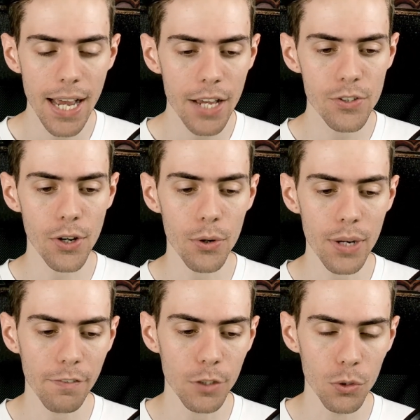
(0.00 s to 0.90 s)
So
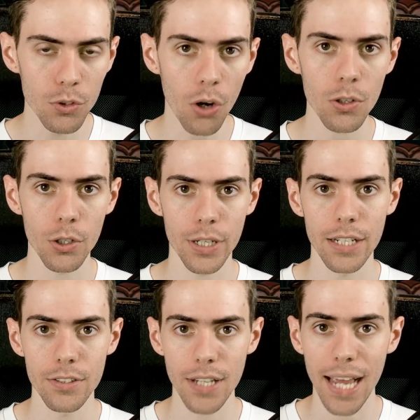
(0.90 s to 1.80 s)
if you're not
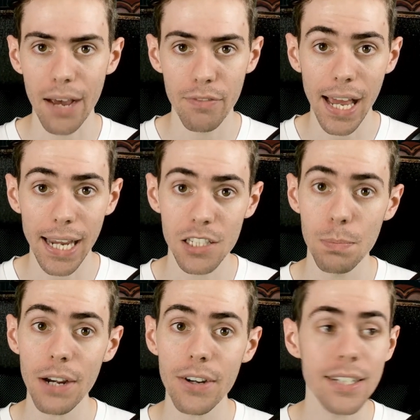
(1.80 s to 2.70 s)
looking to have that
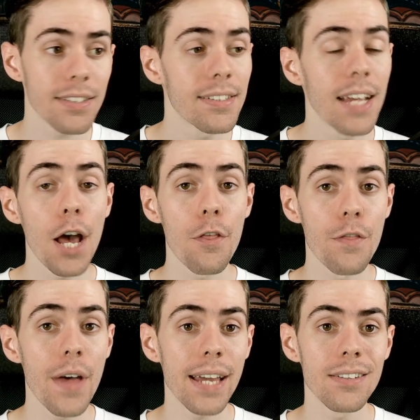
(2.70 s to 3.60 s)
experience,
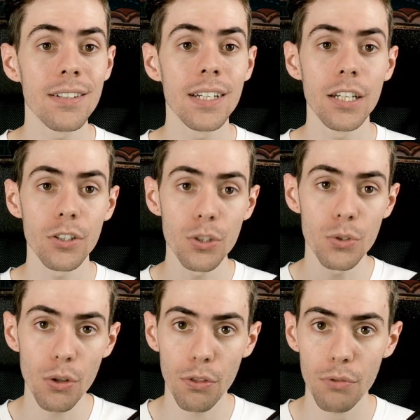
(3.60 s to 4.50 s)
then you
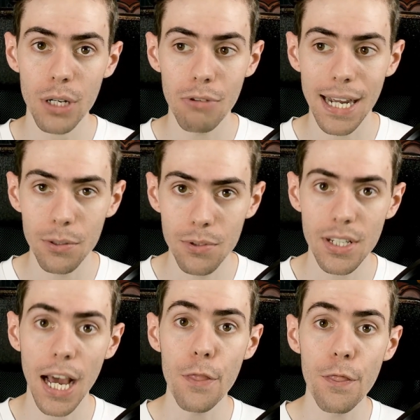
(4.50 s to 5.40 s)
do 3 rounds,
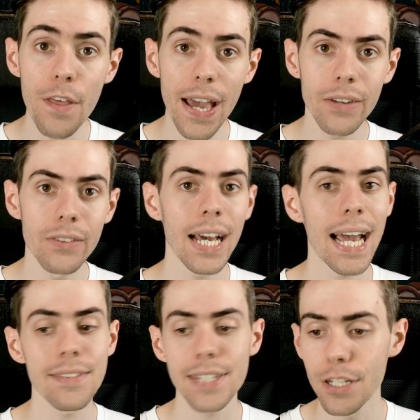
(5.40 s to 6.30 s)
and then
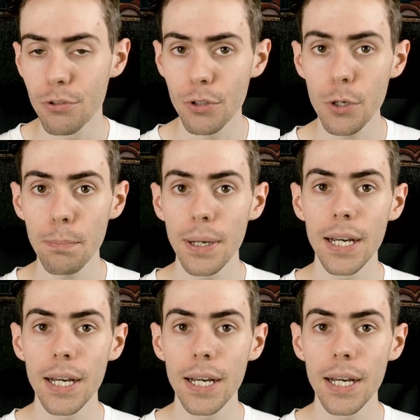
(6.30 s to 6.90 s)
as a group,